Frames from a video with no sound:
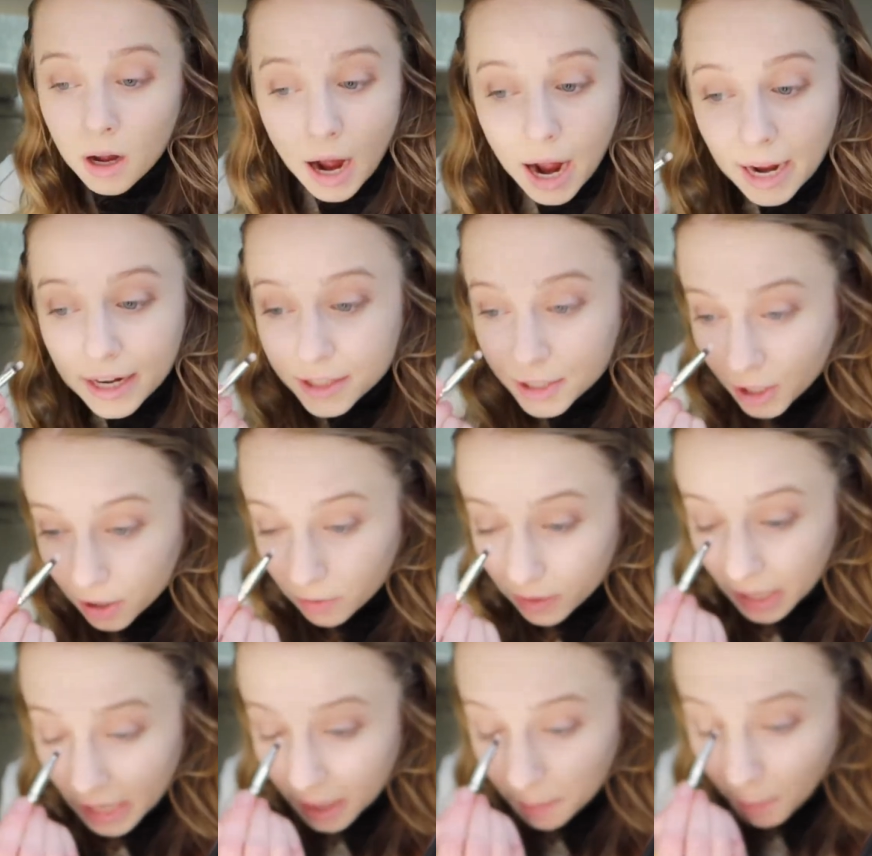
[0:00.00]
I
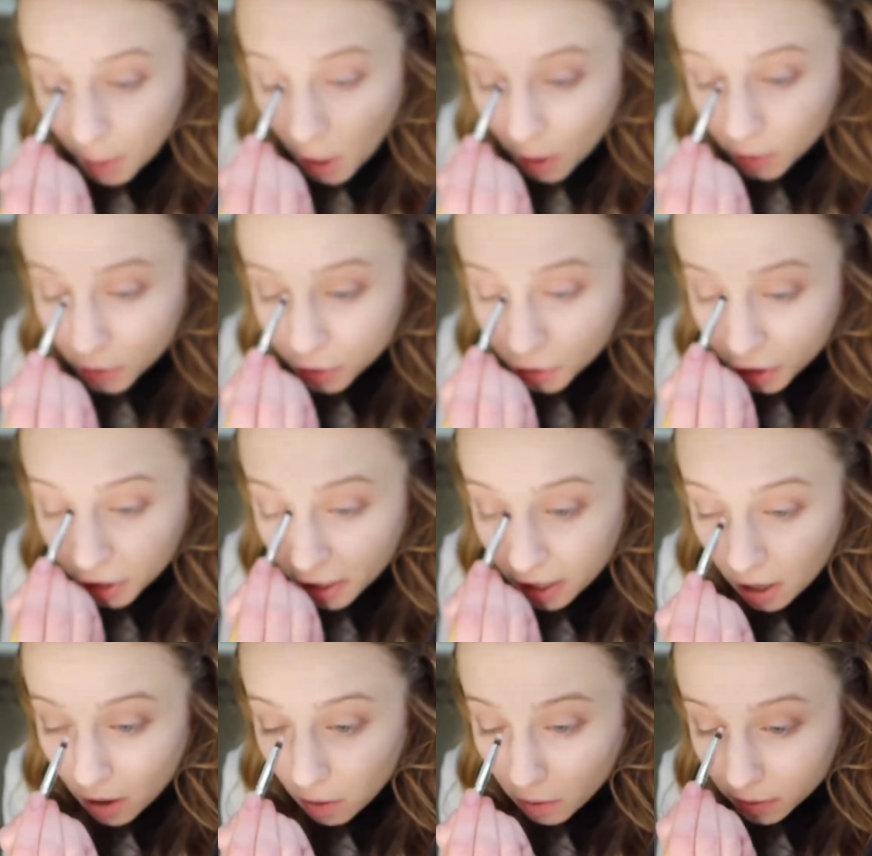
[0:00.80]
don't like
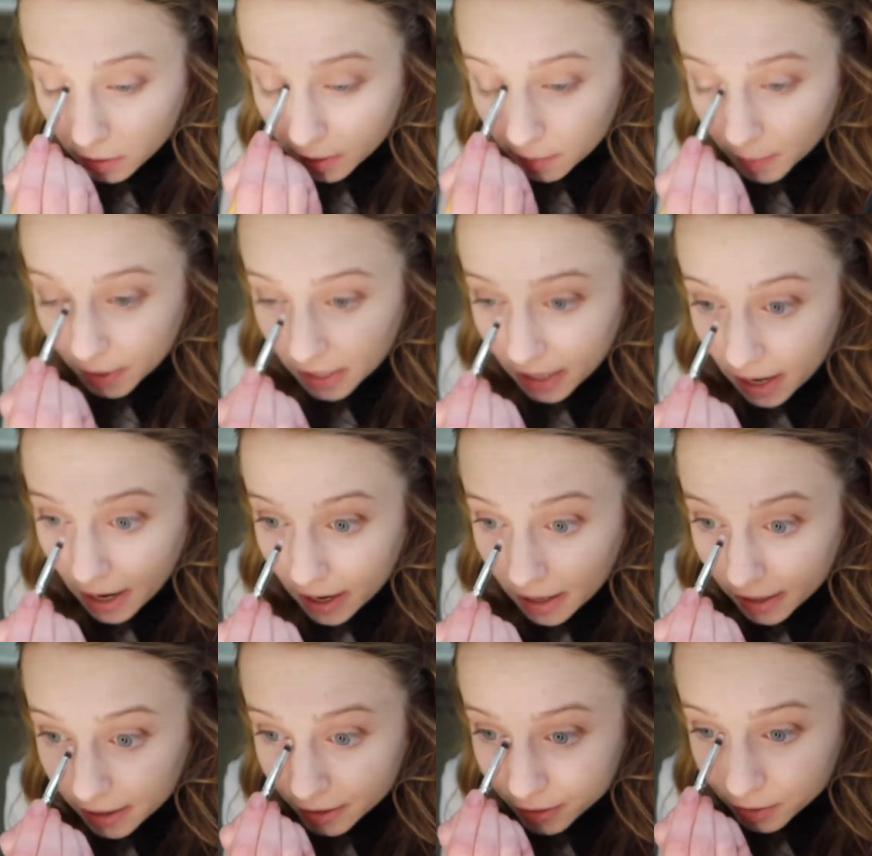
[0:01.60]
poetry only
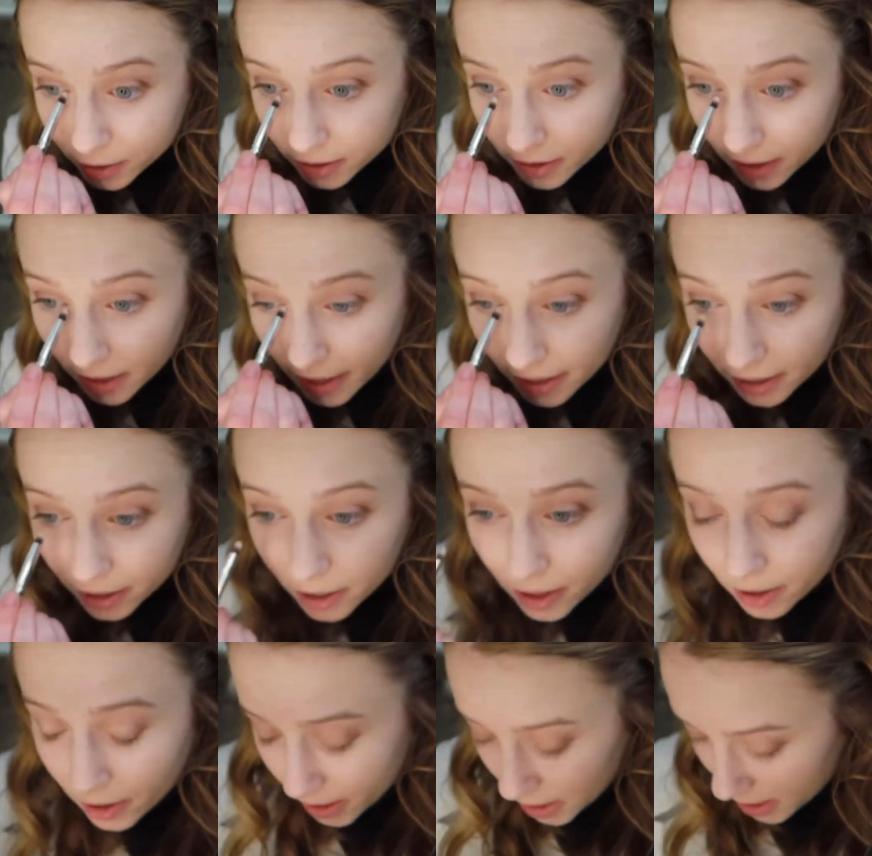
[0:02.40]
because
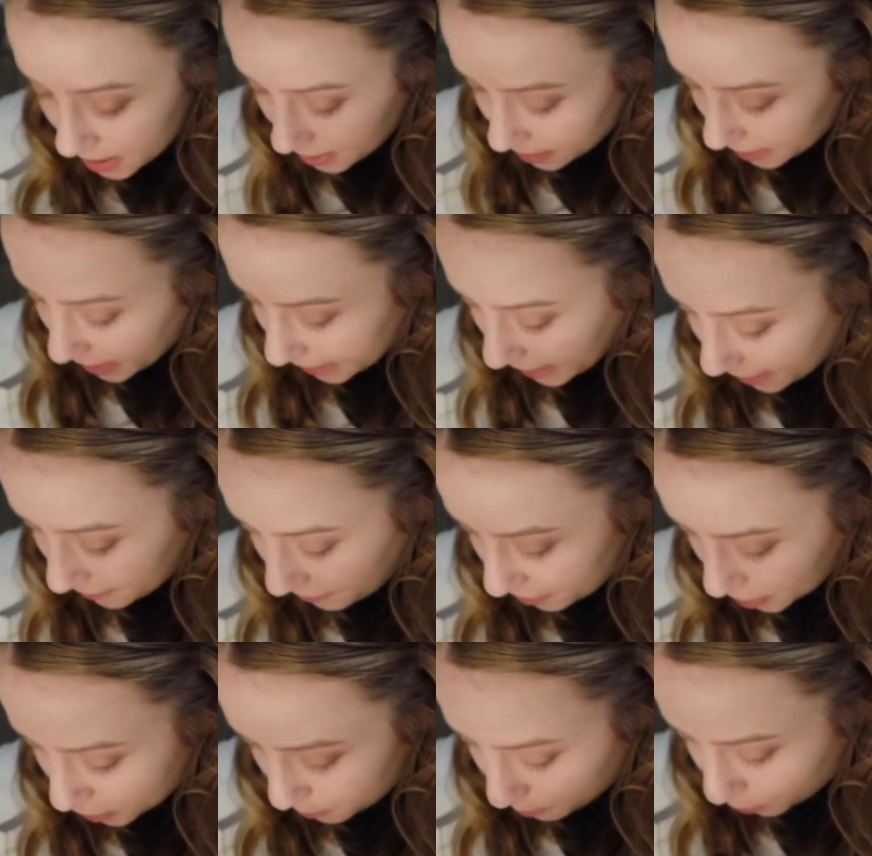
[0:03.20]
like they
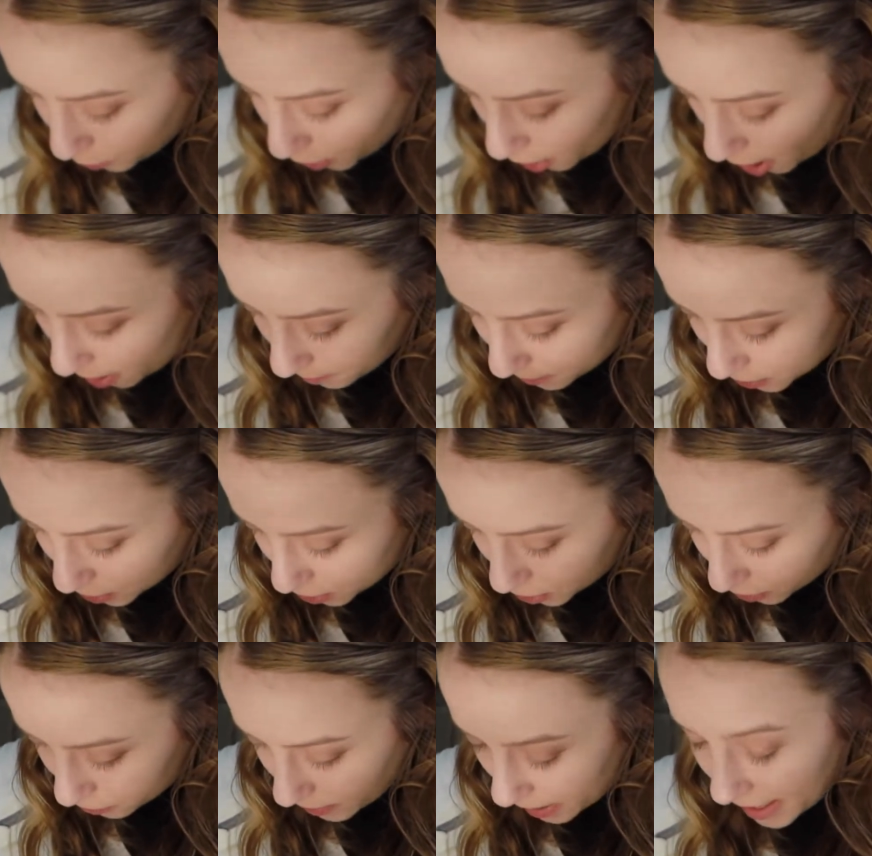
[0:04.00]
give us prompts
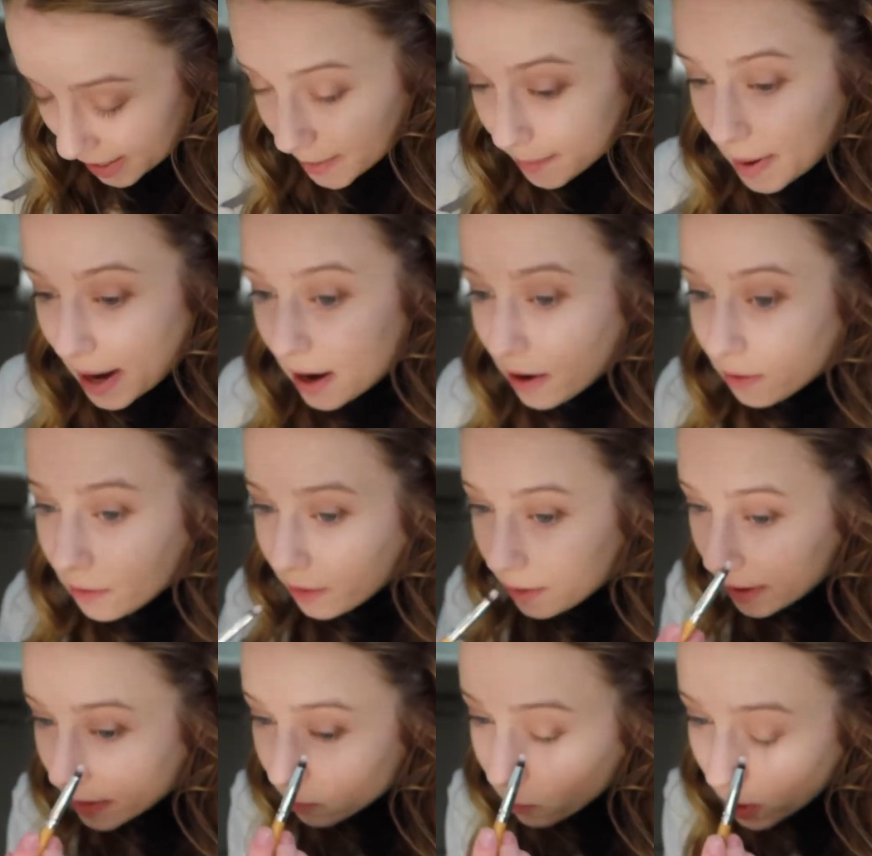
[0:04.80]
to write
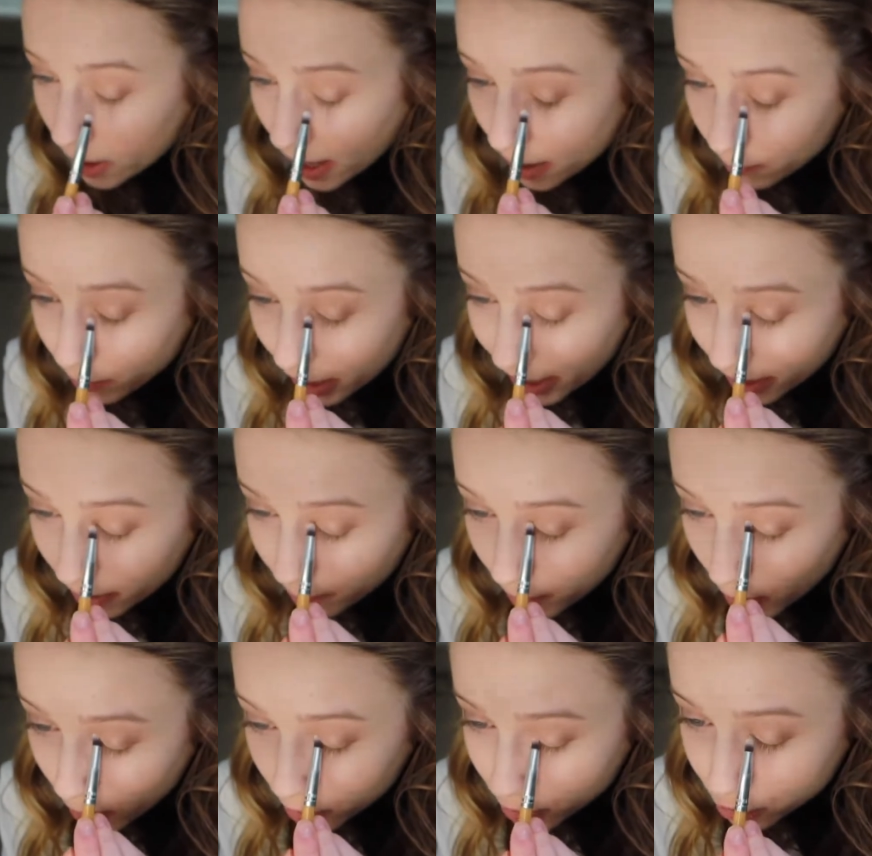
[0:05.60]
about, and when I'm
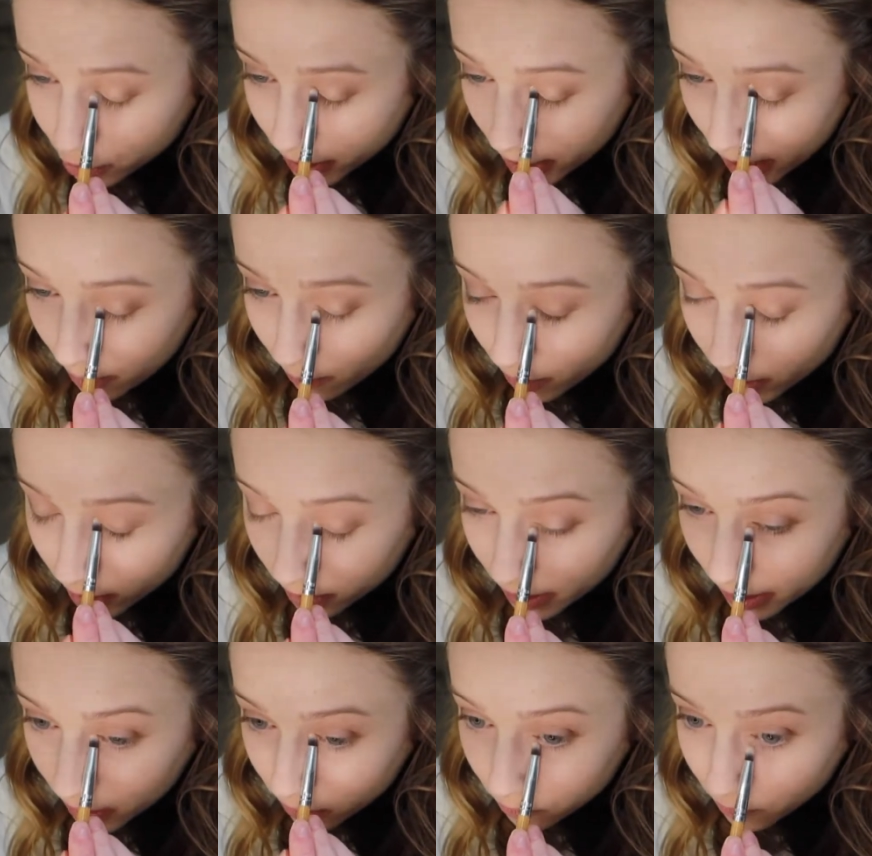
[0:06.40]
writing poetry I want to
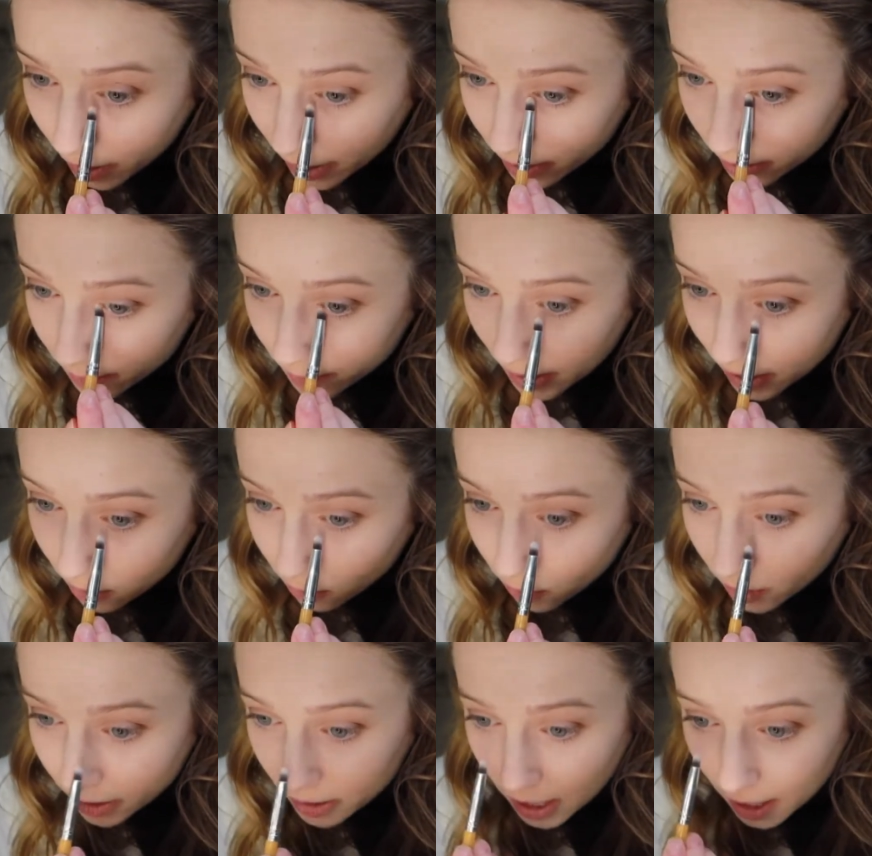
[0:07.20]
like write about
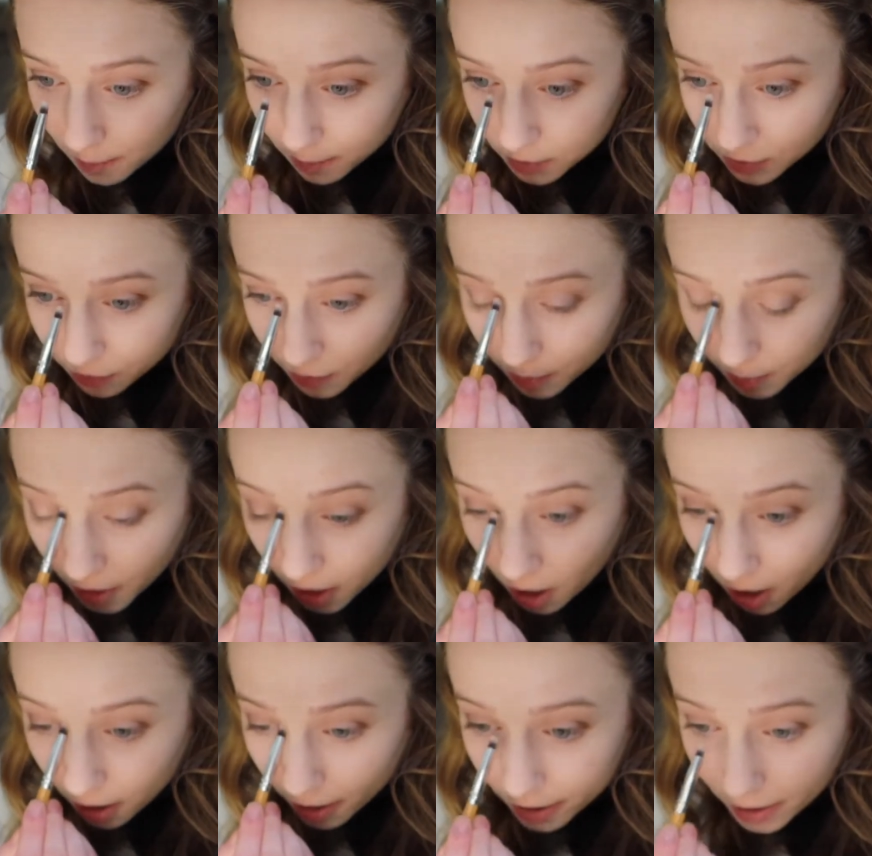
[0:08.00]
what comes from the
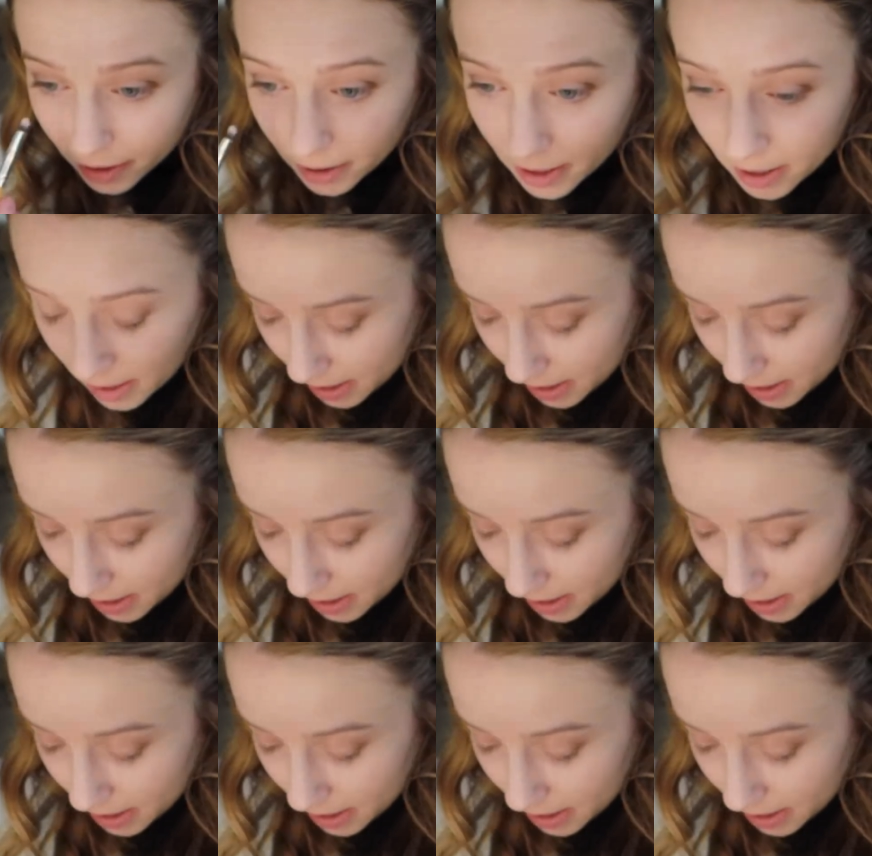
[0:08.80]
heart